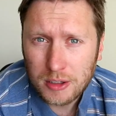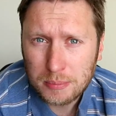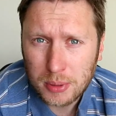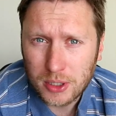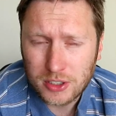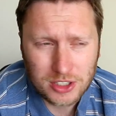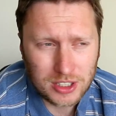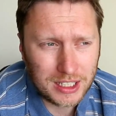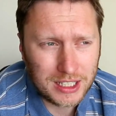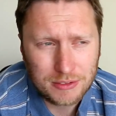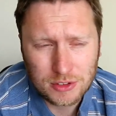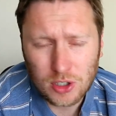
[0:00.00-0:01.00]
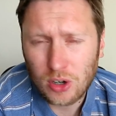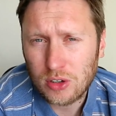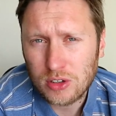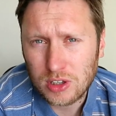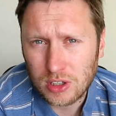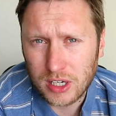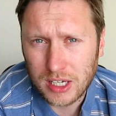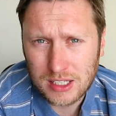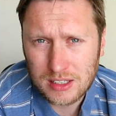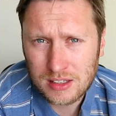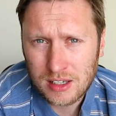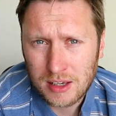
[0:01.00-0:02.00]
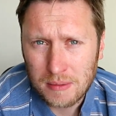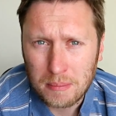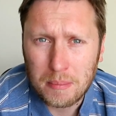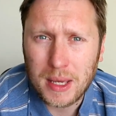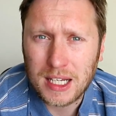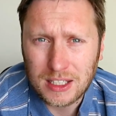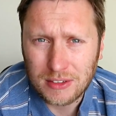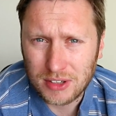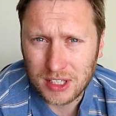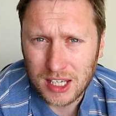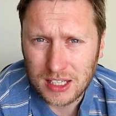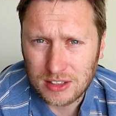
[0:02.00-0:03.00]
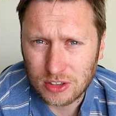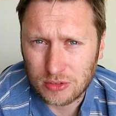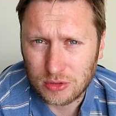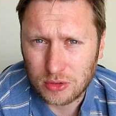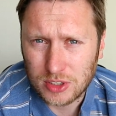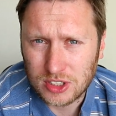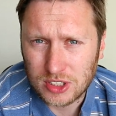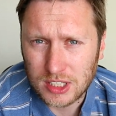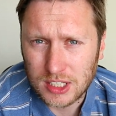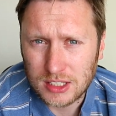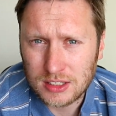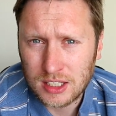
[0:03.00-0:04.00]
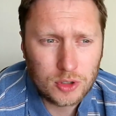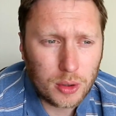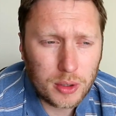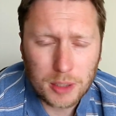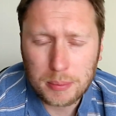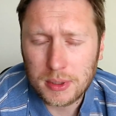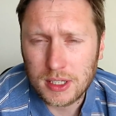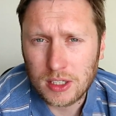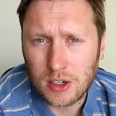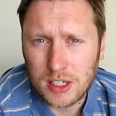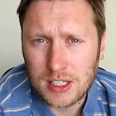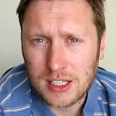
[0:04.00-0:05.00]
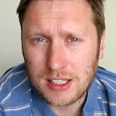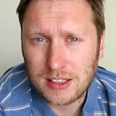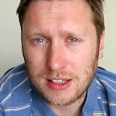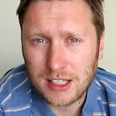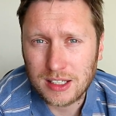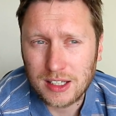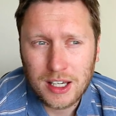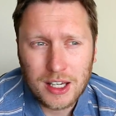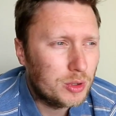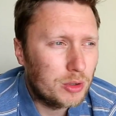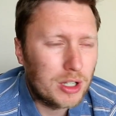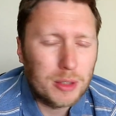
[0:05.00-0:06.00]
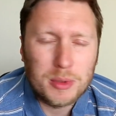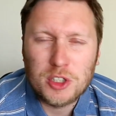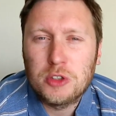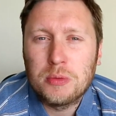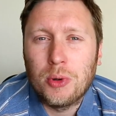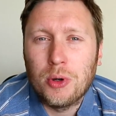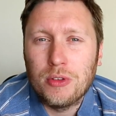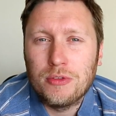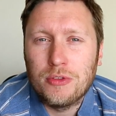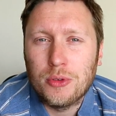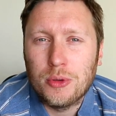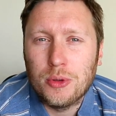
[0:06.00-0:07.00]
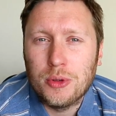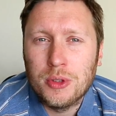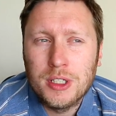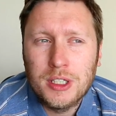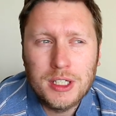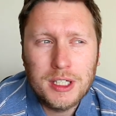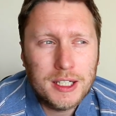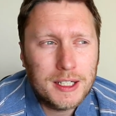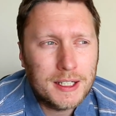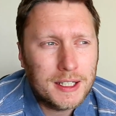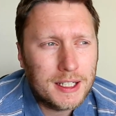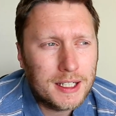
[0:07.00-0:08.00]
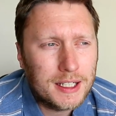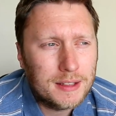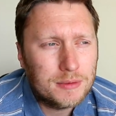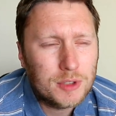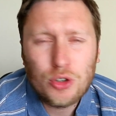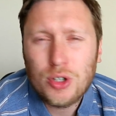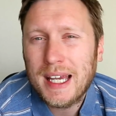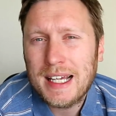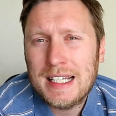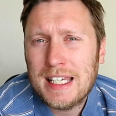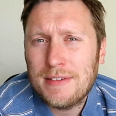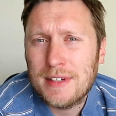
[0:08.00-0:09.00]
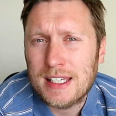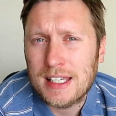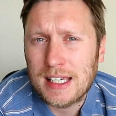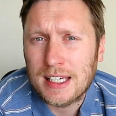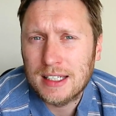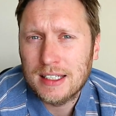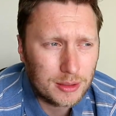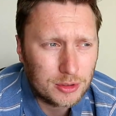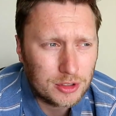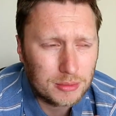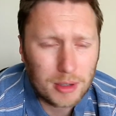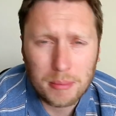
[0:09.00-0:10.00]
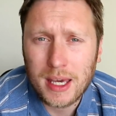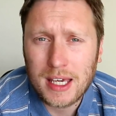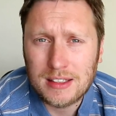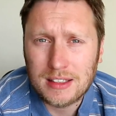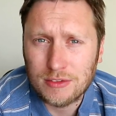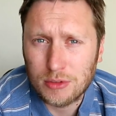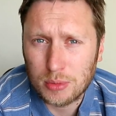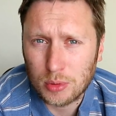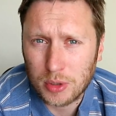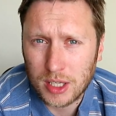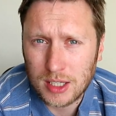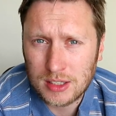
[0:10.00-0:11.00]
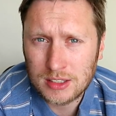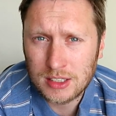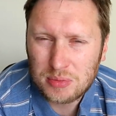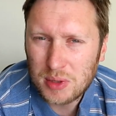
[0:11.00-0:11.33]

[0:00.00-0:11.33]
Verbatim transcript: I personally have not liked many of the kits over recent years. Growing up in the 90s, I think we were a little bit spoilt for uh, creativity. And there were some amazing football kits.